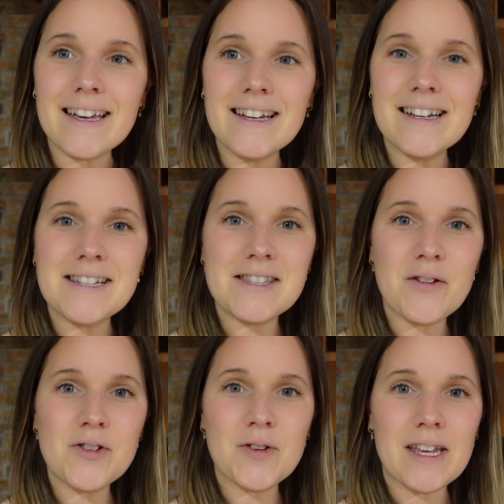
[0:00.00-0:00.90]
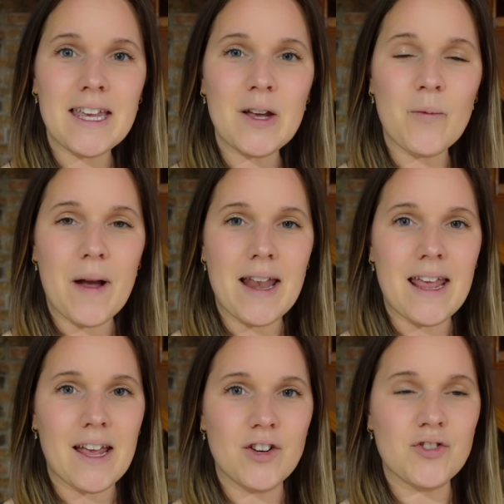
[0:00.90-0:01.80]
It's so tricky when
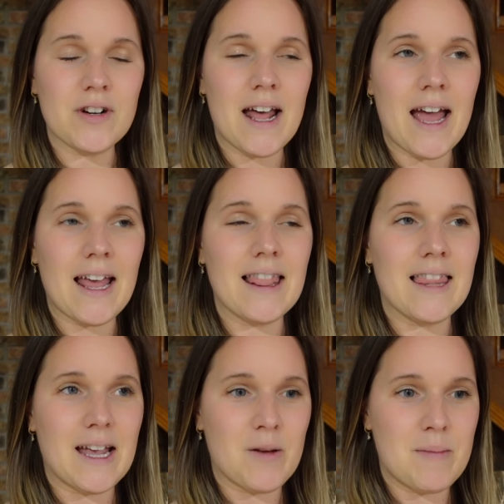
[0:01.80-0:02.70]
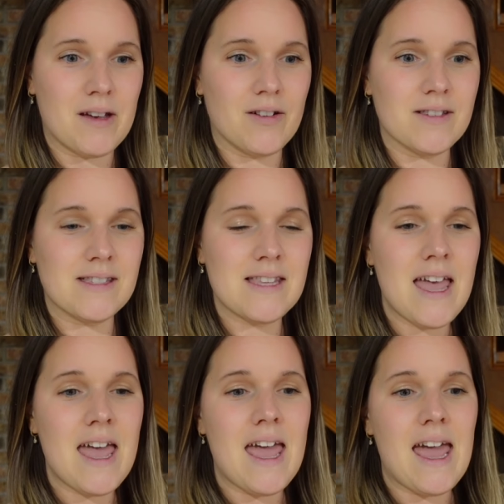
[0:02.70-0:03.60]
Andrew and I like meals
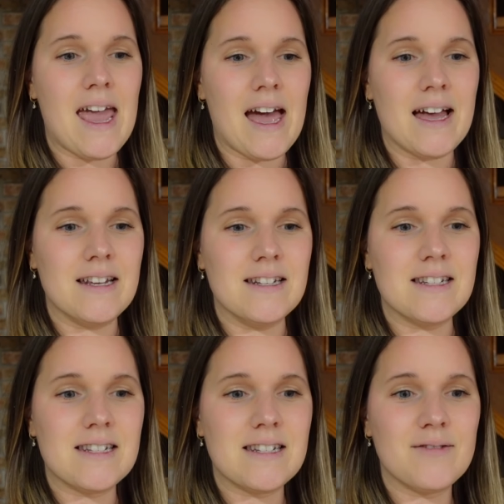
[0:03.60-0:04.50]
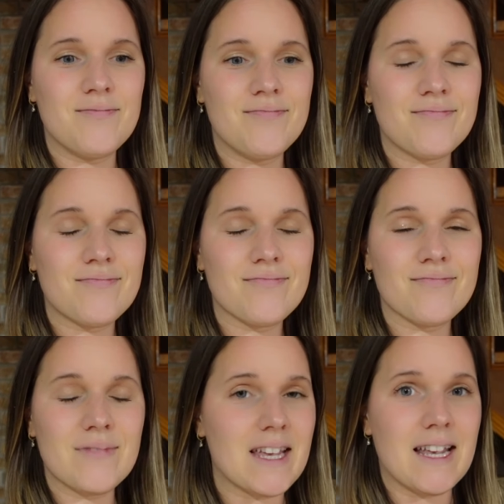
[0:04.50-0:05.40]
and
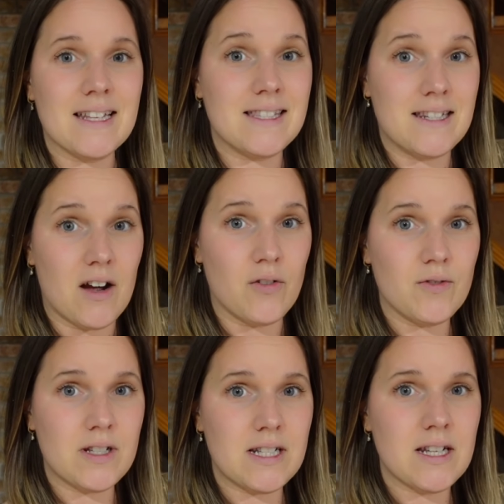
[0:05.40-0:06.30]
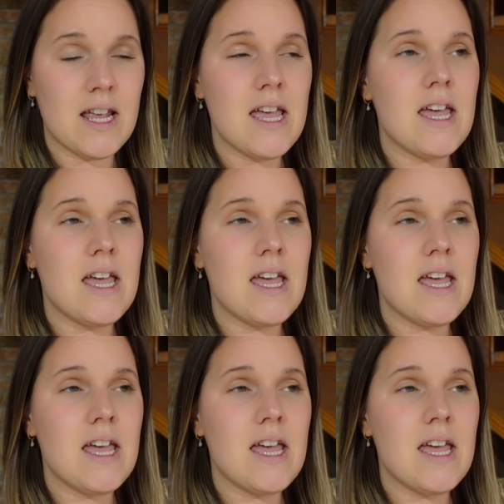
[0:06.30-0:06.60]
the kids don't.